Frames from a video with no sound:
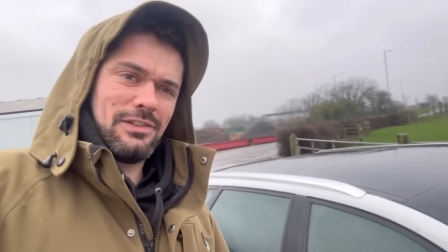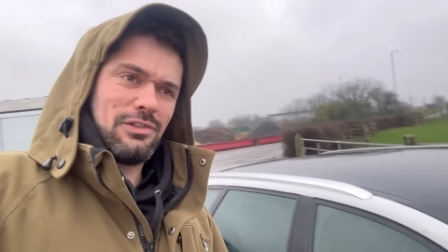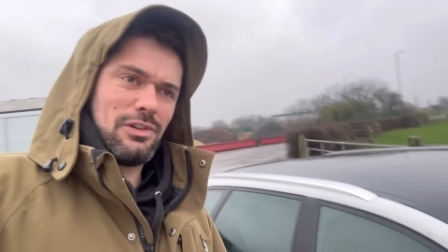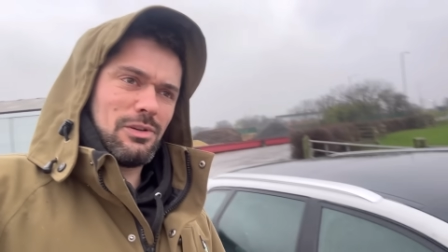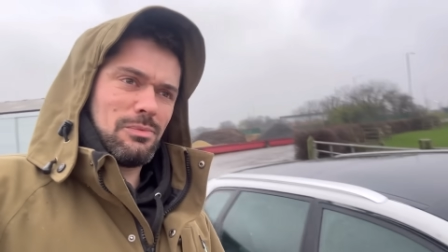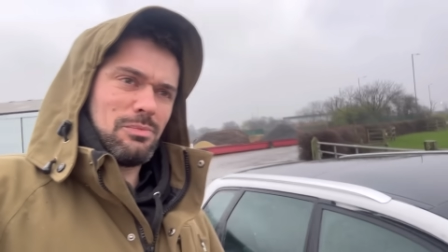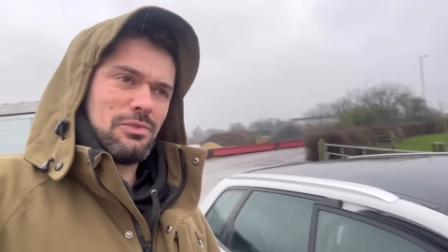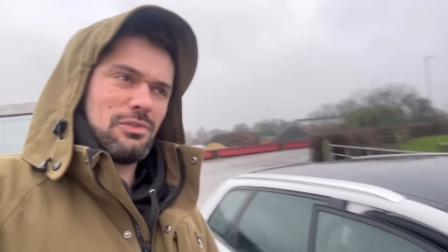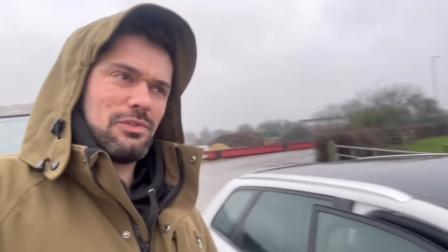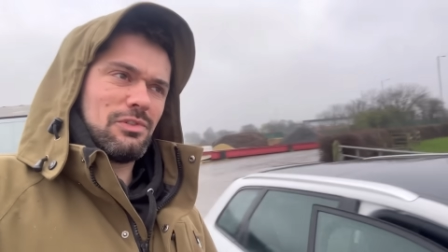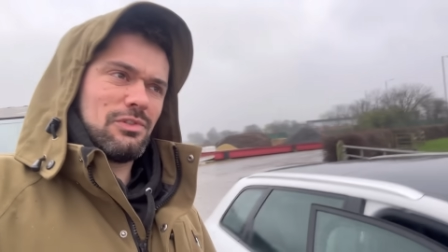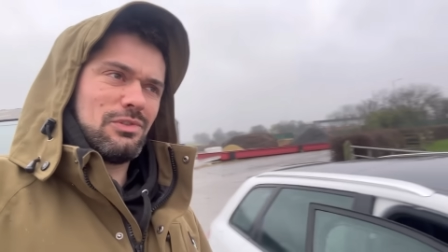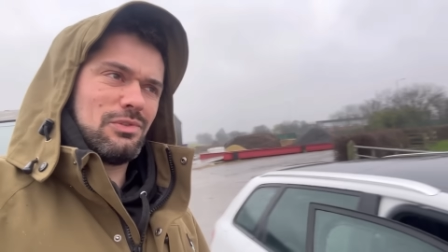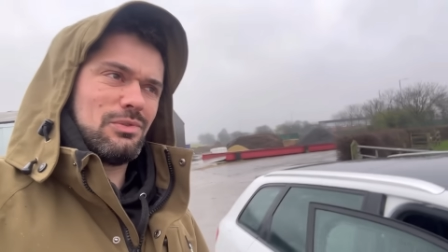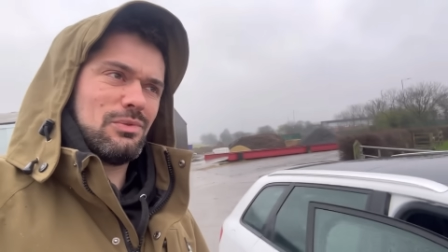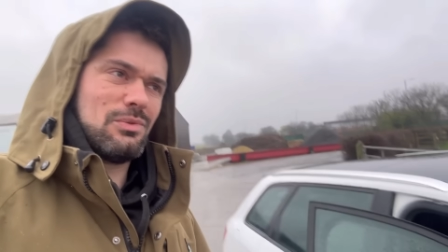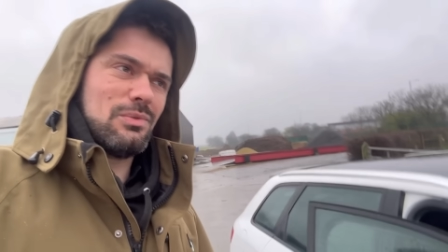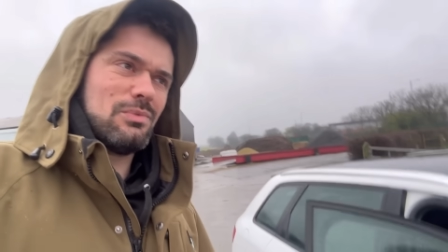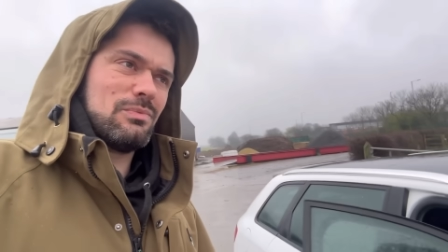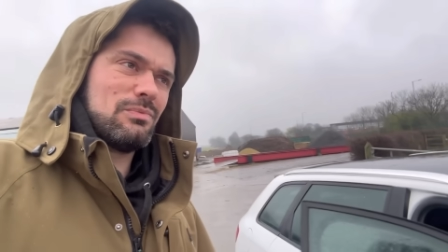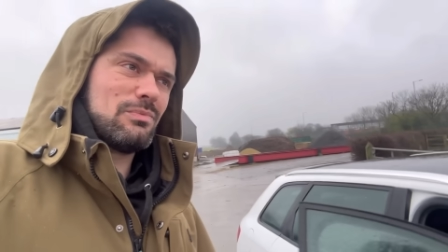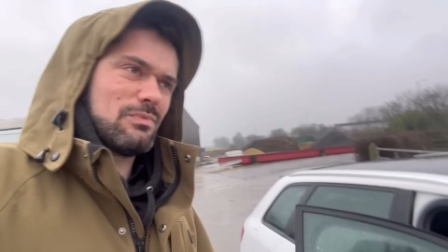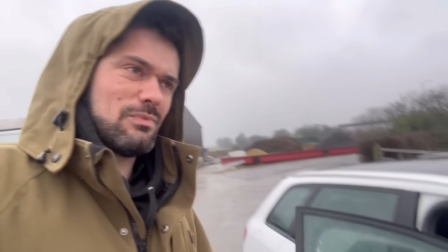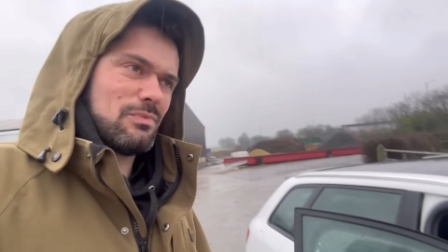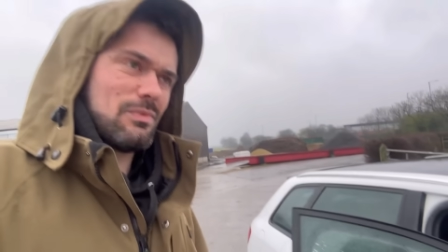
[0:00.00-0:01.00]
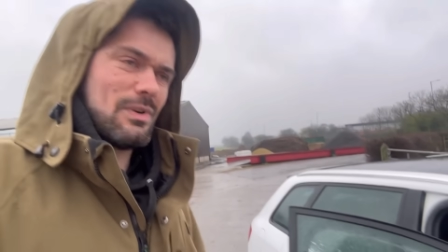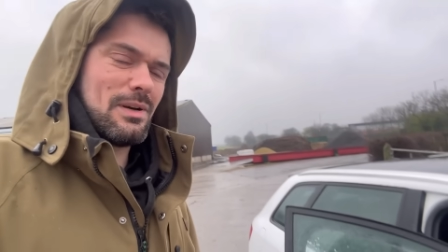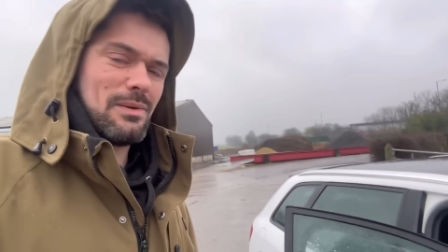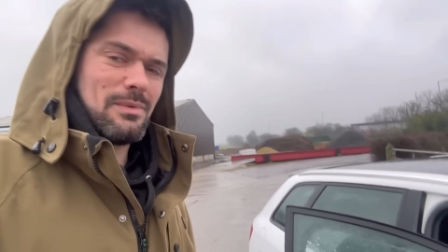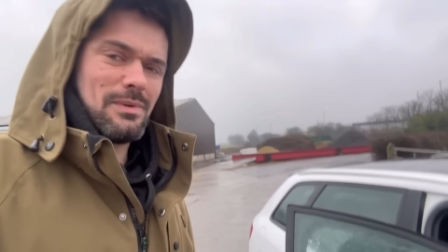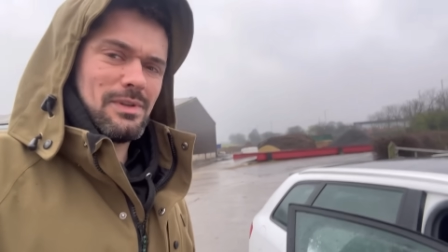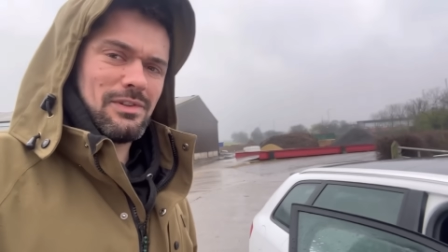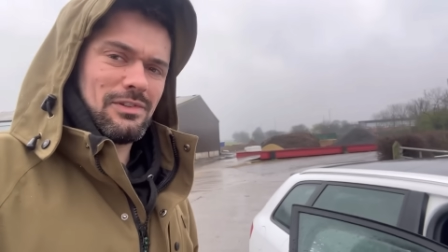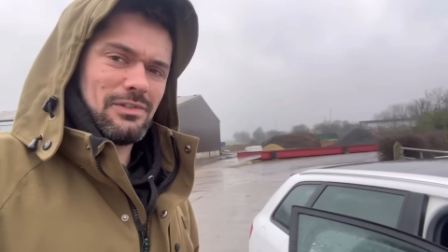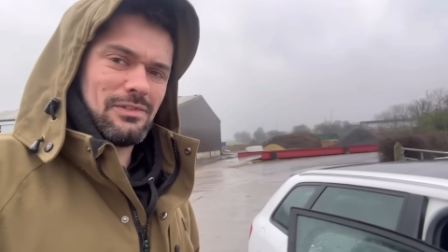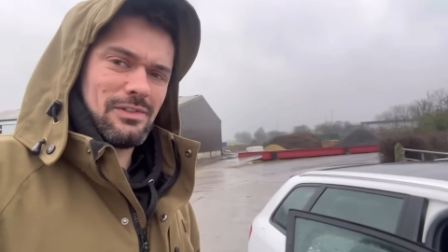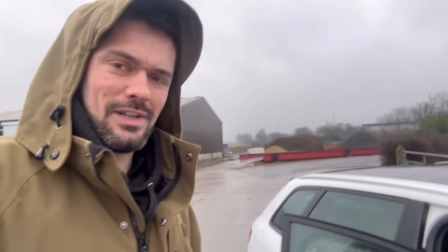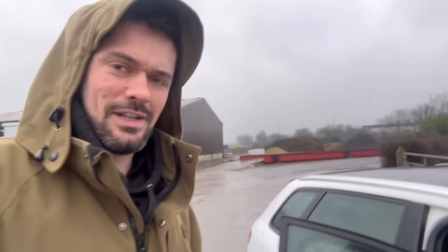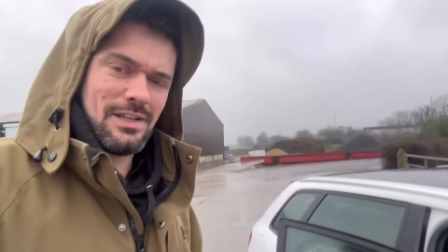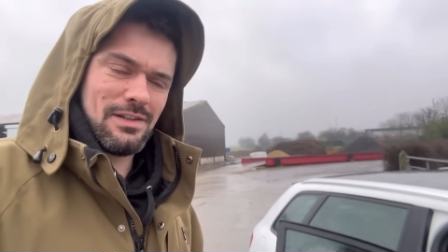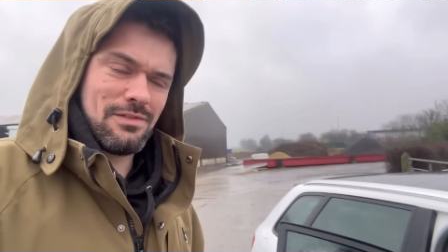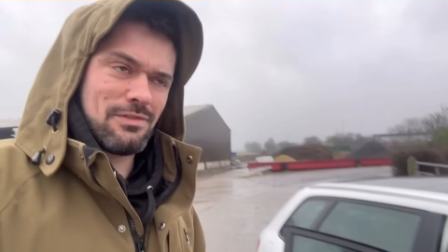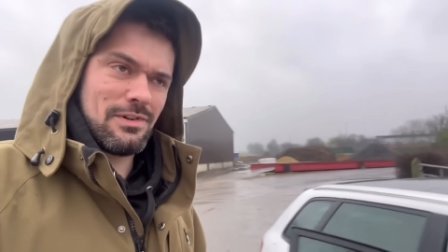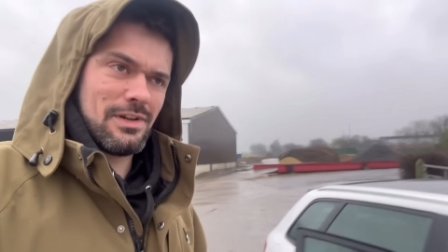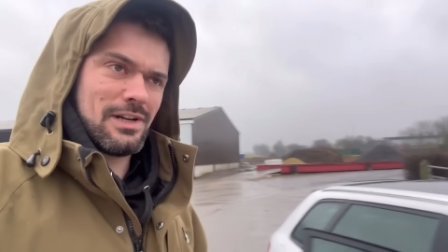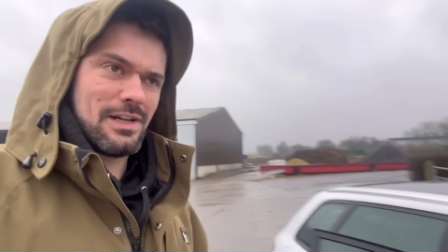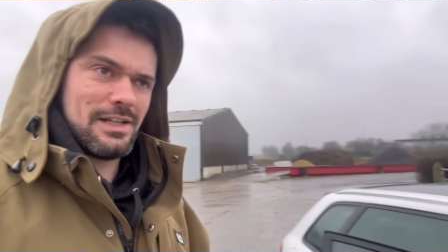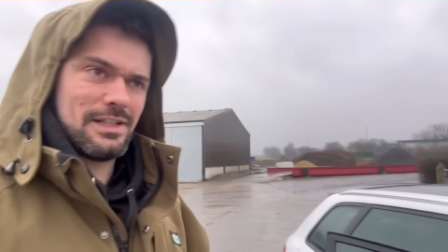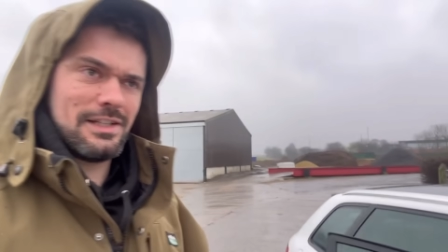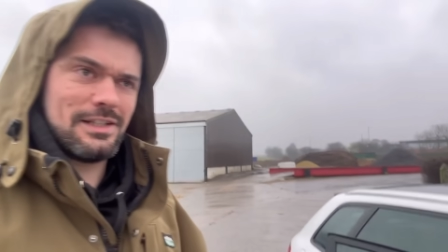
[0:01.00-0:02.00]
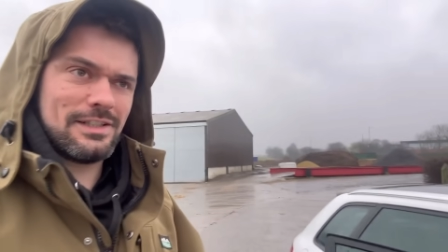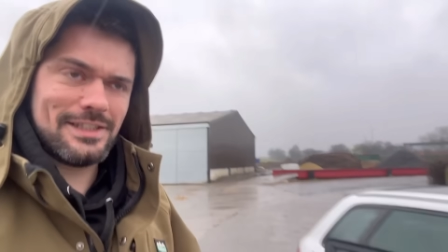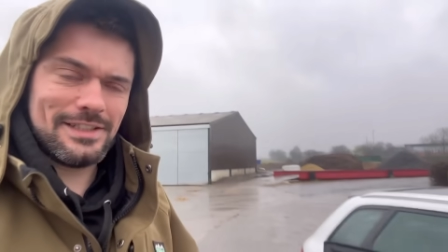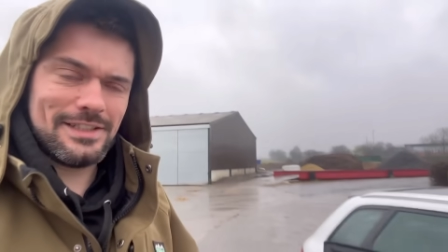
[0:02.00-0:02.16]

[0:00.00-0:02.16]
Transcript: jobs to do where we stay dry.